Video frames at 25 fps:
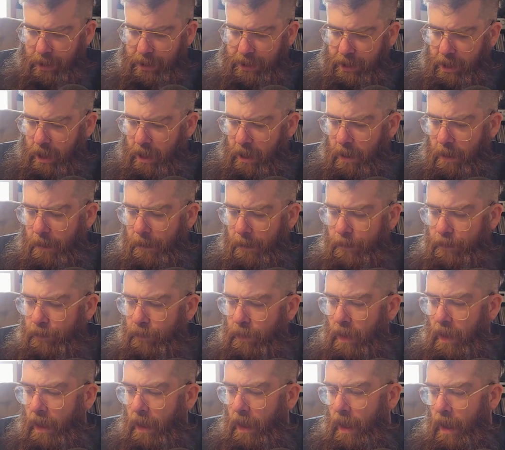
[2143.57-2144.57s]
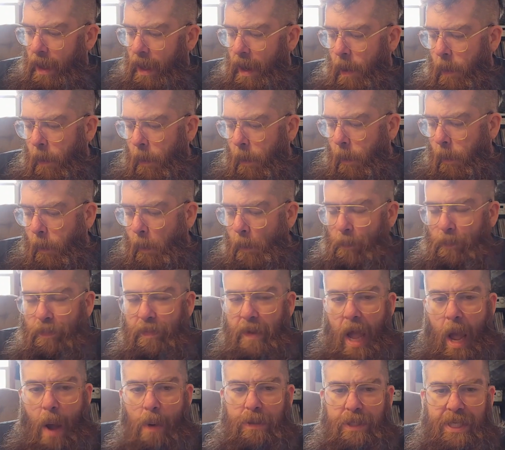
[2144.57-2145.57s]
years ago.
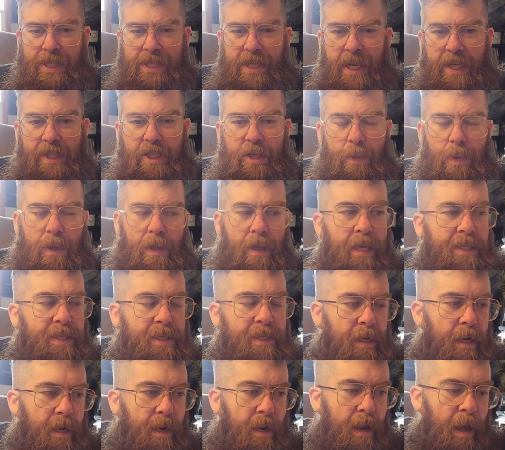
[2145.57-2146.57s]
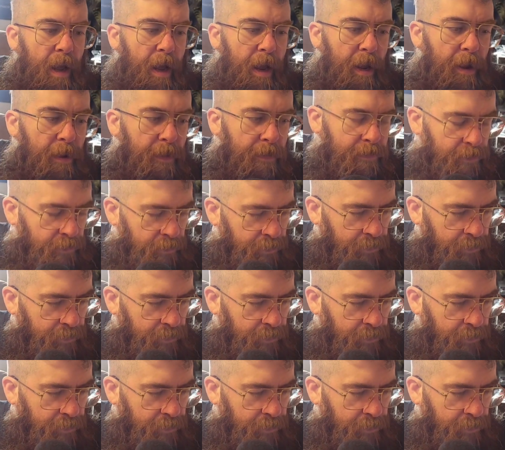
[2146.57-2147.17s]
I was listening to Melissa today,